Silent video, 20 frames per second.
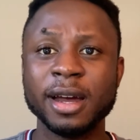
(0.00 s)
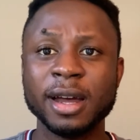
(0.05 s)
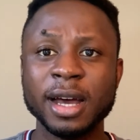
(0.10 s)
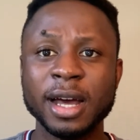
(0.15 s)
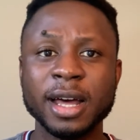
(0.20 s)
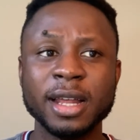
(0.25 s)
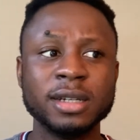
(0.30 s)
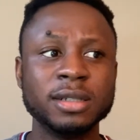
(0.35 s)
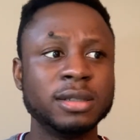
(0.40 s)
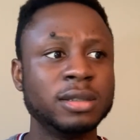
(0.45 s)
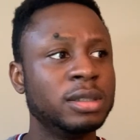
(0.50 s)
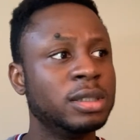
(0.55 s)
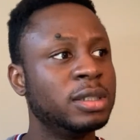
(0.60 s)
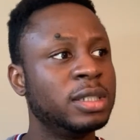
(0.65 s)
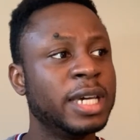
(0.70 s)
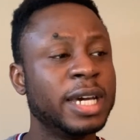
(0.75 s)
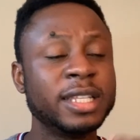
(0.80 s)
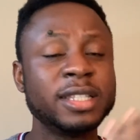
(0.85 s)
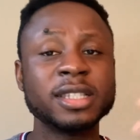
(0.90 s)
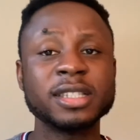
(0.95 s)
and
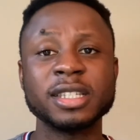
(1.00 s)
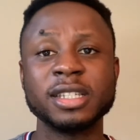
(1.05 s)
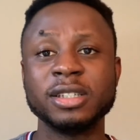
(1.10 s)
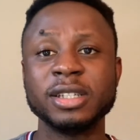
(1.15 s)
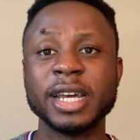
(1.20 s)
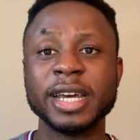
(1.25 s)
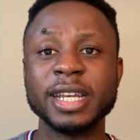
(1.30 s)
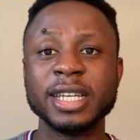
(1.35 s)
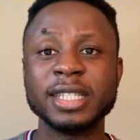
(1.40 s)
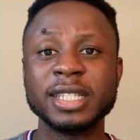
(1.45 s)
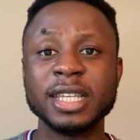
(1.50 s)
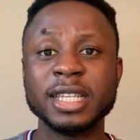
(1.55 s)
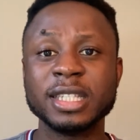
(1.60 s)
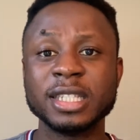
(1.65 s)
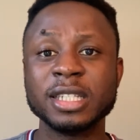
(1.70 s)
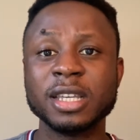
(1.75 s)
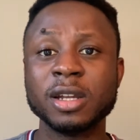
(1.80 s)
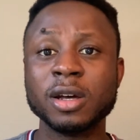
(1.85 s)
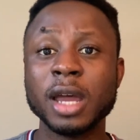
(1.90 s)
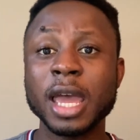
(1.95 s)
getting to the United States is
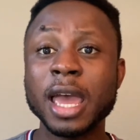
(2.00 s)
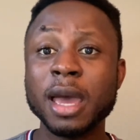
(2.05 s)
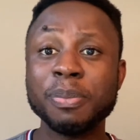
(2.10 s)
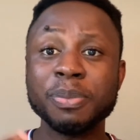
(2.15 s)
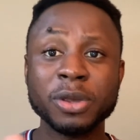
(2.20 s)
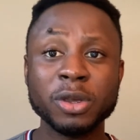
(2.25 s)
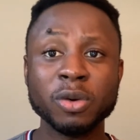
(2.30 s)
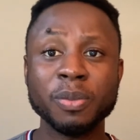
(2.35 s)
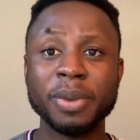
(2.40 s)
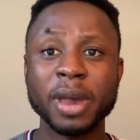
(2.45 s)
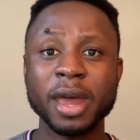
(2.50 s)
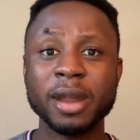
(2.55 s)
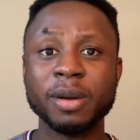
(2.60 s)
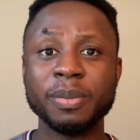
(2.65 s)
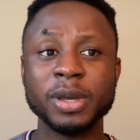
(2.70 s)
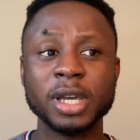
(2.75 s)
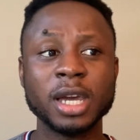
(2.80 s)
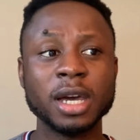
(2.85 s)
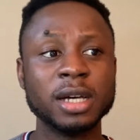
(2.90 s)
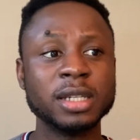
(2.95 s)
gonna help you better
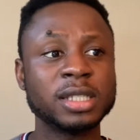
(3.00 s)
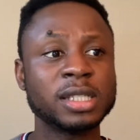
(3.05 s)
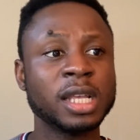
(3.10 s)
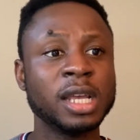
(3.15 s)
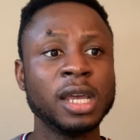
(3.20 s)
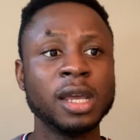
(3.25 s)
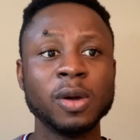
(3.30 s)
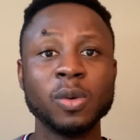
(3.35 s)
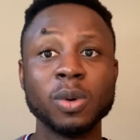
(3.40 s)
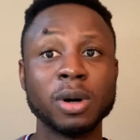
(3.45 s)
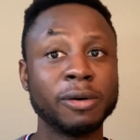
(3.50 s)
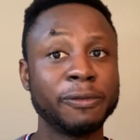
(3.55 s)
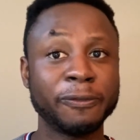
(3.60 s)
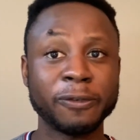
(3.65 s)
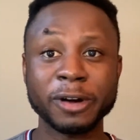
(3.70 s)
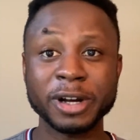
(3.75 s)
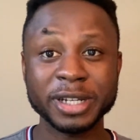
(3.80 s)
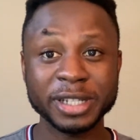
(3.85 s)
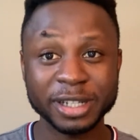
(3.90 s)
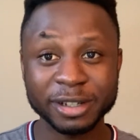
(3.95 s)
because, well,
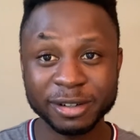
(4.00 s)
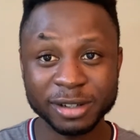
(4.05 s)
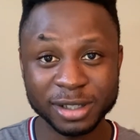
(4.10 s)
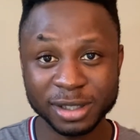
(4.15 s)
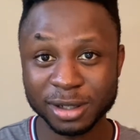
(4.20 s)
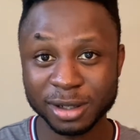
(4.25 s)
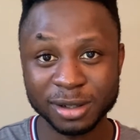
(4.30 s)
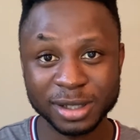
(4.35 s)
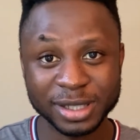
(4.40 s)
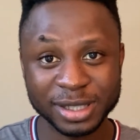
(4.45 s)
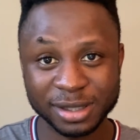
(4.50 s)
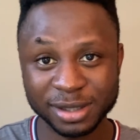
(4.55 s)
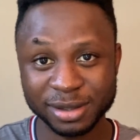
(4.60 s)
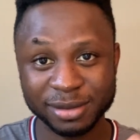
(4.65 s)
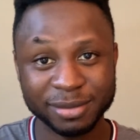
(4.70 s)
foreign degrees always